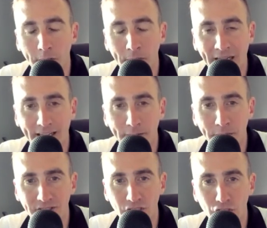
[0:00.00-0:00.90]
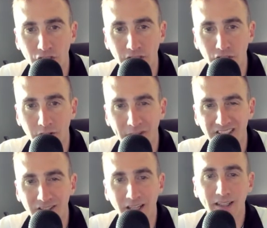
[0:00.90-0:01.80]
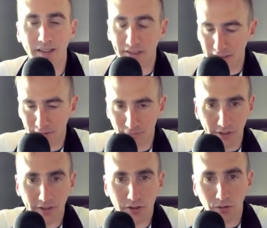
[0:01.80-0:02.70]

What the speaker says: pad positioning is going to be slightly different.